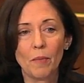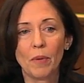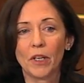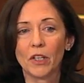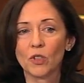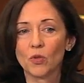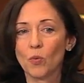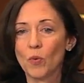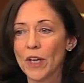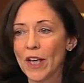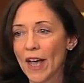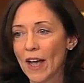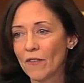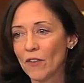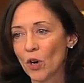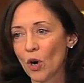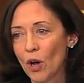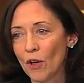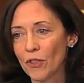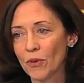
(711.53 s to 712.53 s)
because we
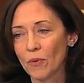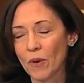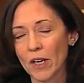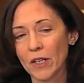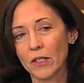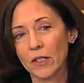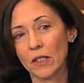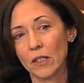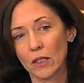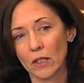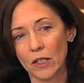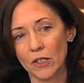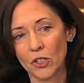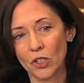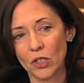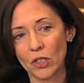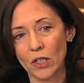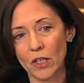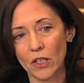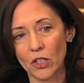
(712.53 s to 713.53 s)
haven't authorized this
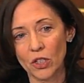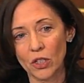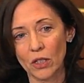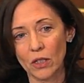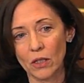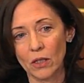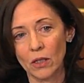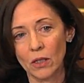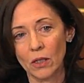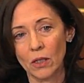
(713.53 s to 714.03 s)
legislation.